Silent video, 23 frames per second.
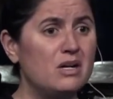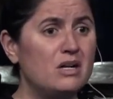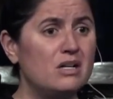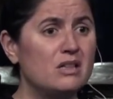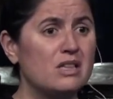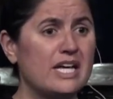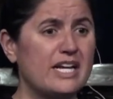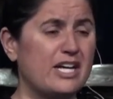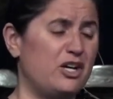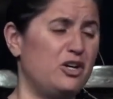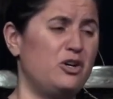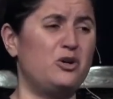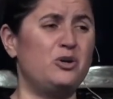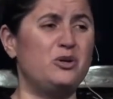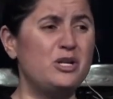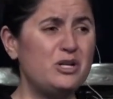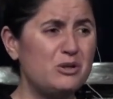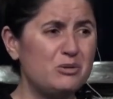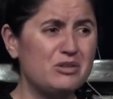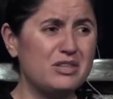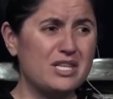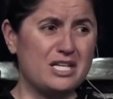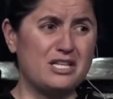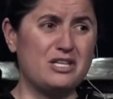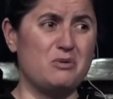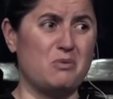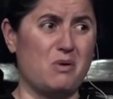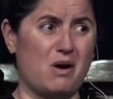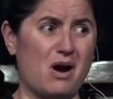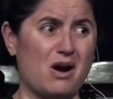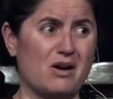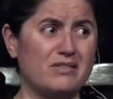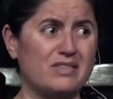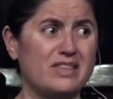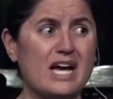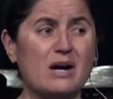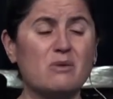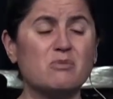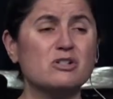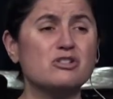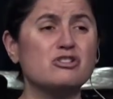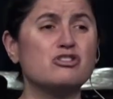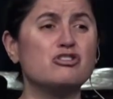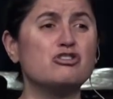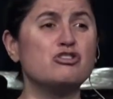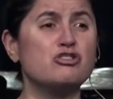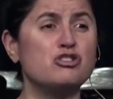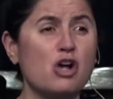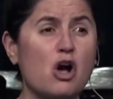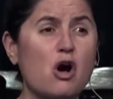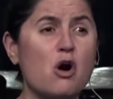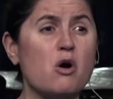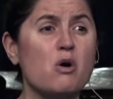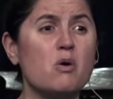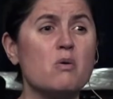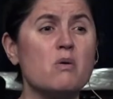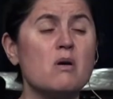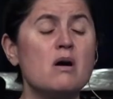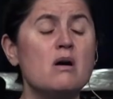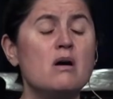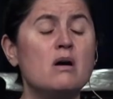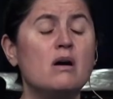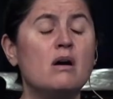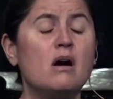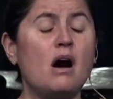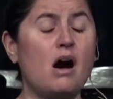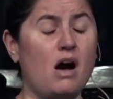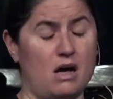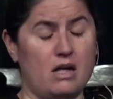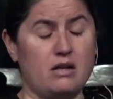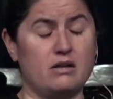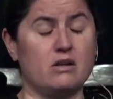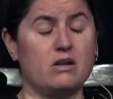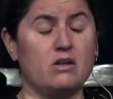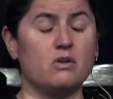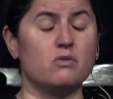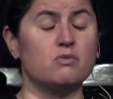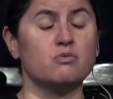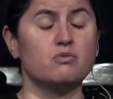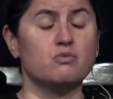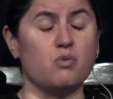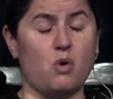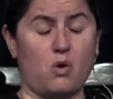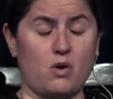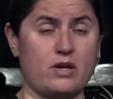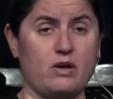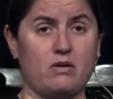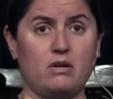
Like, who do you think you are? That was so unroyal.